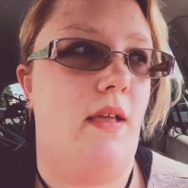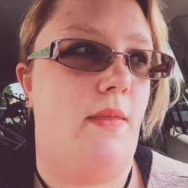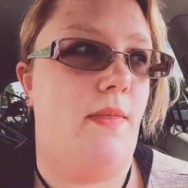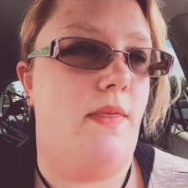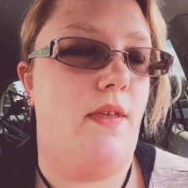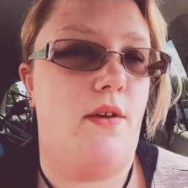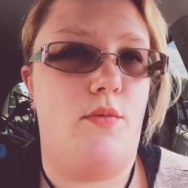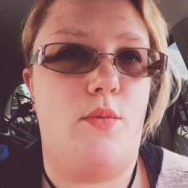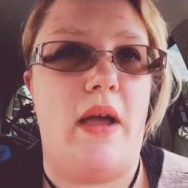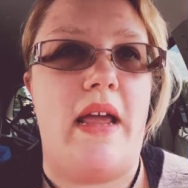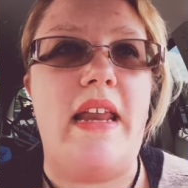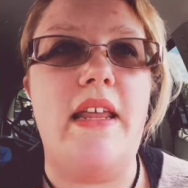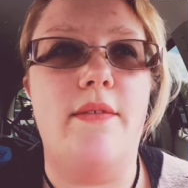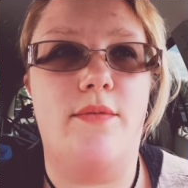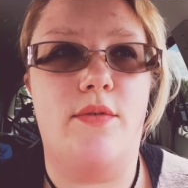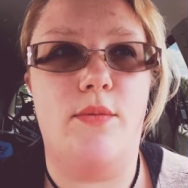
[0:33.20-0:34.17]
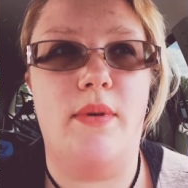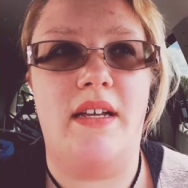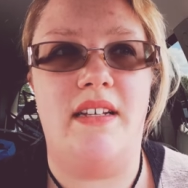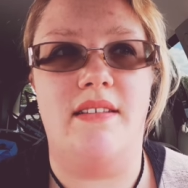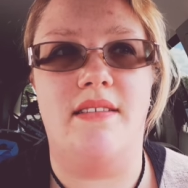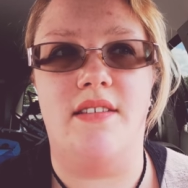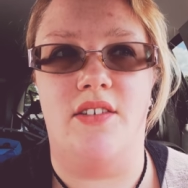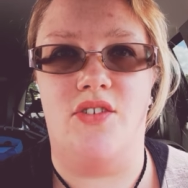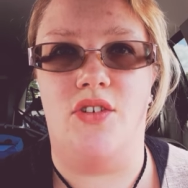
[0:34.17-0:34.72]
They're waiting for my
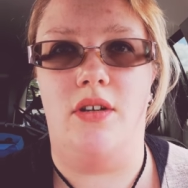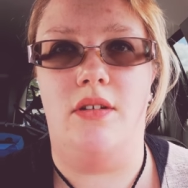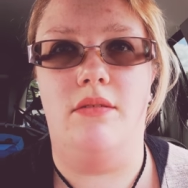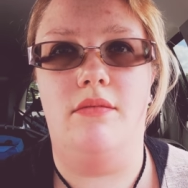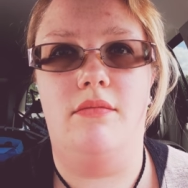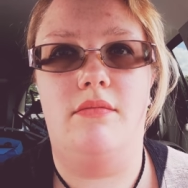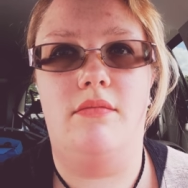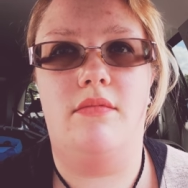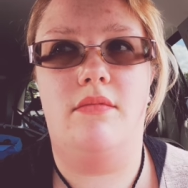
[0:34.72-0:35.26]
decision.